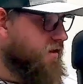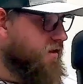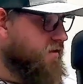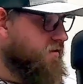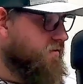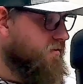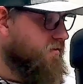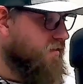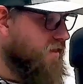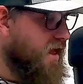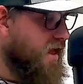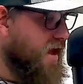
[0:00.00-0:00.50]

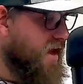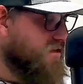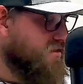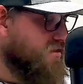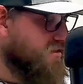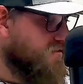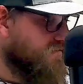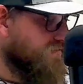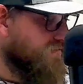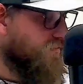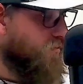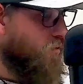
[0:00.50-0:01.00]

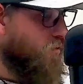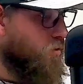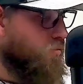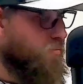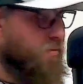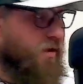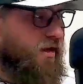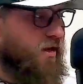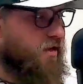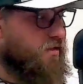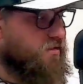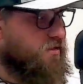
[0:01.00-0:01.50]
last 4
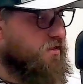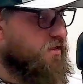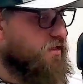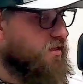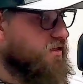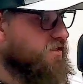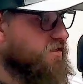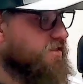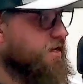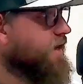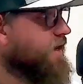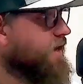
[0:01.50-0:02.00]
minutes of the
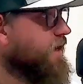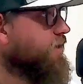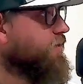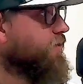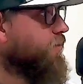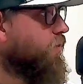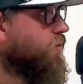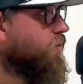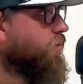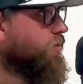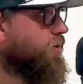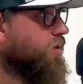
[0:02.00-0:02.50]
second
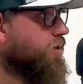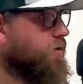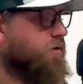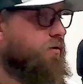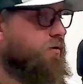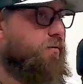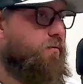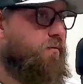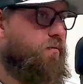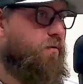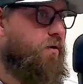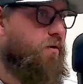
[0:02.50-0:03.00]
quarter
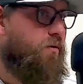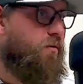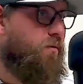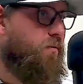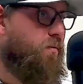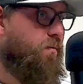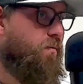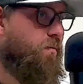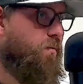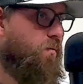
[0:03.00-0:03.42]
where